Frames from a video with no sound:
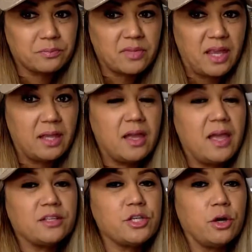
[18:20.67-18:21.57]
Okay,
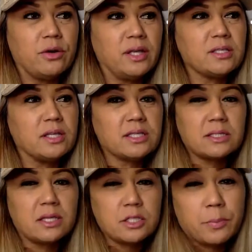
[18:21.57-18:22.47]
so
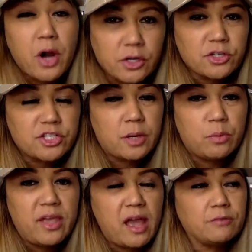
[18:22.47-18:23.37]
it's a partnership.
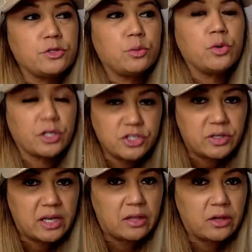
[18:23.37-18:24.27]
We have to work
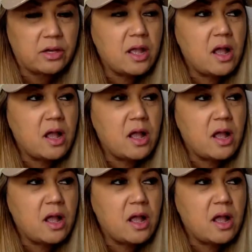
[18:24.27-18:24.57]
together.